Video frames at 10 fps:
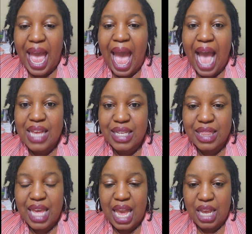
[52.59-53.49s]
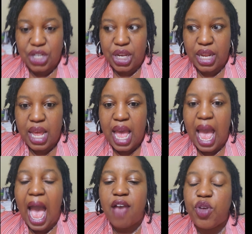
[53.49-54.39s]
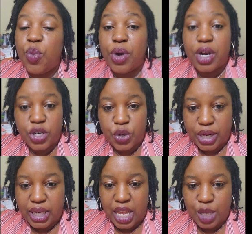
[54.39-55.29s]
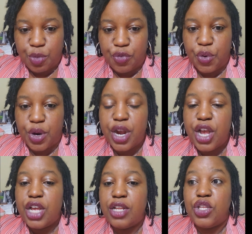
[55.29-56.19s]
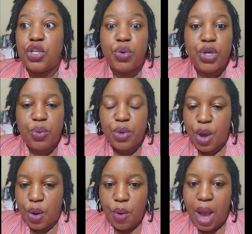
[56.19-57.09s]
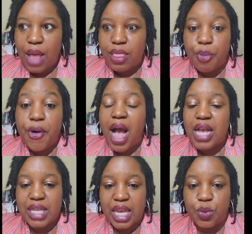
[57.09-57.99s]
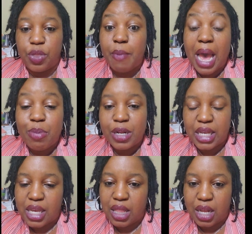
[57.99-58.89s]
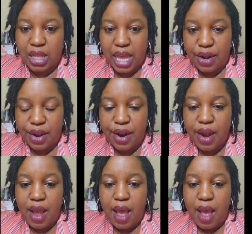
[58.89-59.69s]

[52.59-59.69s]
Ask the agent, have you worked short sales before? Do you know the process with my particular lender?